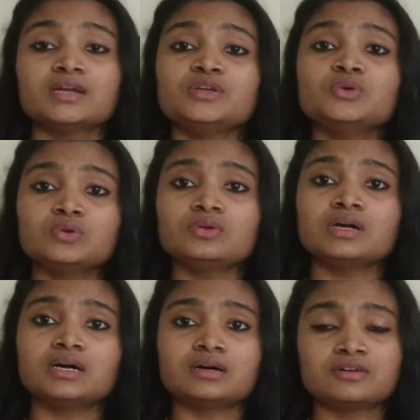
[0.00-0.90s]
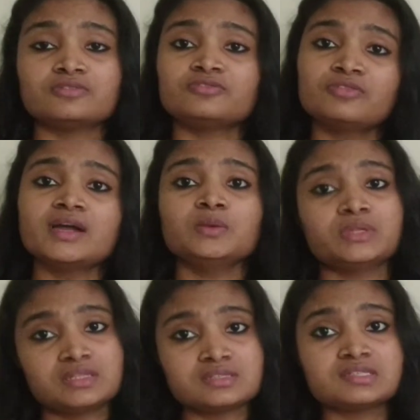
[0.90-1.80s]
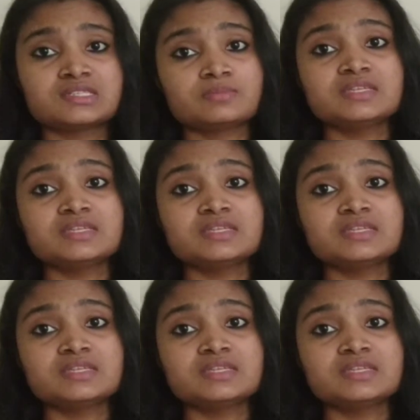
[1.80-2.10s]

you'll find whether the system